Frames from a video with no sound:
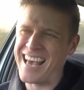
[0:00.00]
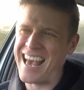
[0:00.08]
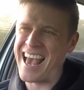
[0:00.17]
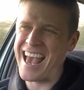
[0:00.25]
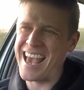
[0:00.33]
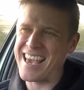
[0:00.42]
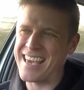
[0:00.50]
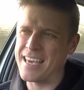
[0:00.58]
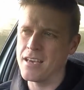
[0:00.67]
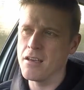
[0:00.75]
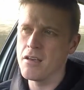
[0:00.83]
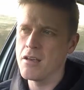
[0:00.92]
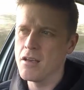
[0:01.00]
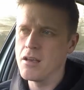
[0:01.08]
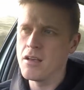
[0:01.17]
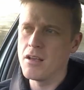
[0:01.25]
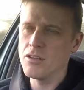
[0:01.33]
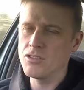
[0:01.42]
a
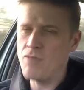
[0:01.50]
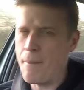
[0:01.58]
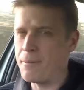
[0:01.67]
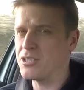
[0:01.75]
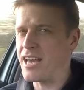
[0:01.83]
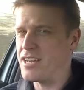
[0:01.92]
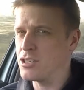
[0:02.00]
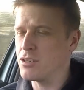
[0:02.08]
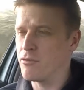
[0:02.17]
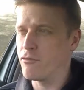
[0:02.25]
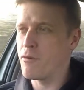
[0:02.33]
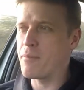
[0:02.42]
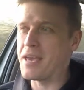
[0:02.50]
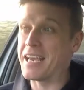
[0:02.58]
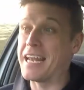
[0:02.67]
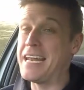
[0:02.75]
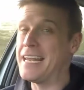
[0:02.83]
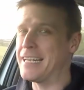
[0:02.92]
reputation for being a
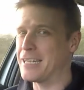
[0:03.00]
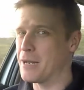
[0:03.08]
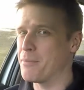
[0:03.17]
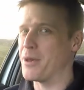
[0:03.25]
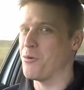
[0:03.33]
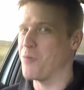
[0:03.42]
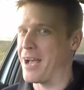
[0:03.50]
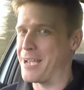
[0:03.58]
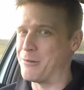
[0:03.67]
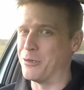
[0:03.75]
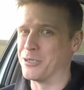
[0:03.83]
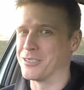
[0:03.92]
little bit wayward.